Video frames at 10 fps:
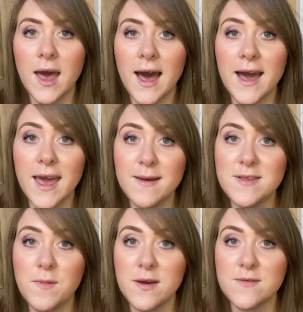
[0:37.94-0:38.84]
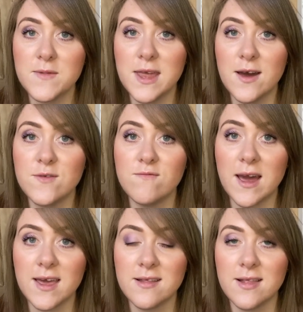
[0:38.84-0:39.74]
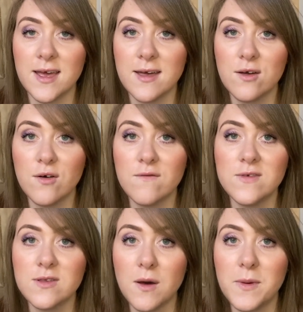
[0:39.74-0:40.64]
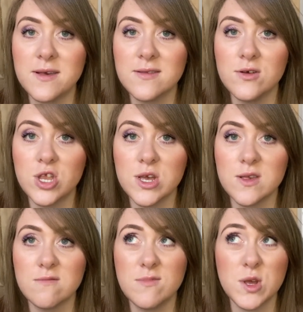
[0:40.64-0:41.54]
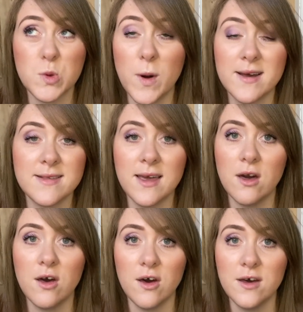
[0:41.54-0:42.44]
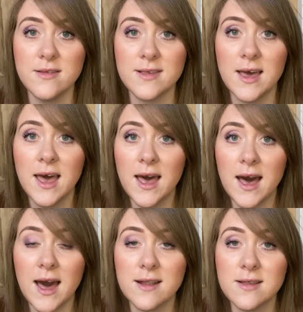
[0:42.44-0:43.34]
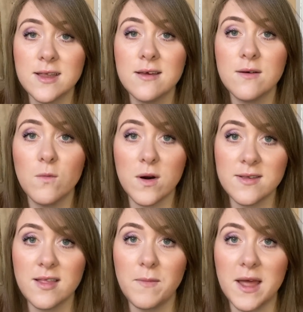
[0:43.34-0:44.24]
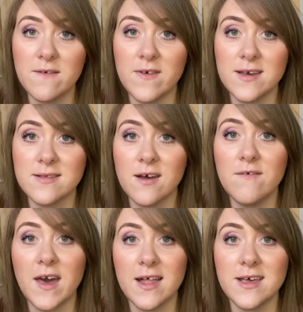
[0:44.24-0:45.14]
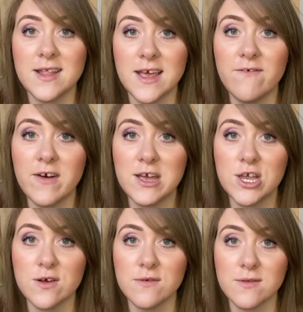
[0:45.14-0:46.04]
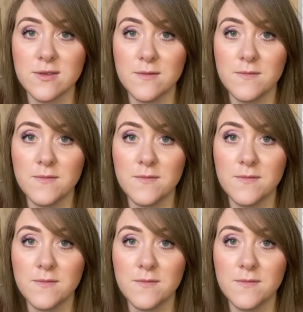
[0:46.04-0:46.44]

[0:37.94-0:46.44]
I aim to post videos regularly, covering topics such as does waxing hurt and what are the benefits of LED facials.